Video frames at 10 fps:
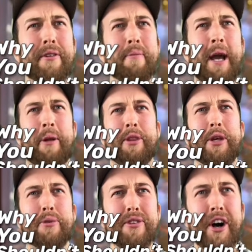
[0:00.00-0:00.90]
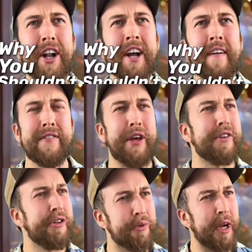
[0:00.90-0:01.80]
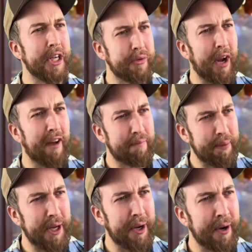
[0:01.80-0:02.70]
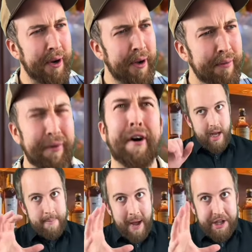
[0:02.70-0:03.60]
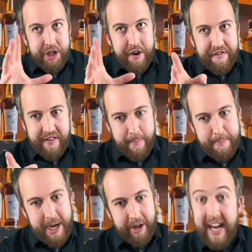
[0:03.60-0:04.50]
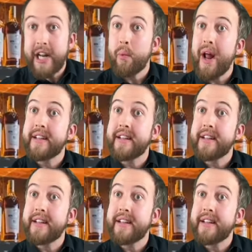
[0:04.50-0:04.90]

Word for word: the matter with you, son? Doesn't drink draft beer. Imagine your favorite beer getting ready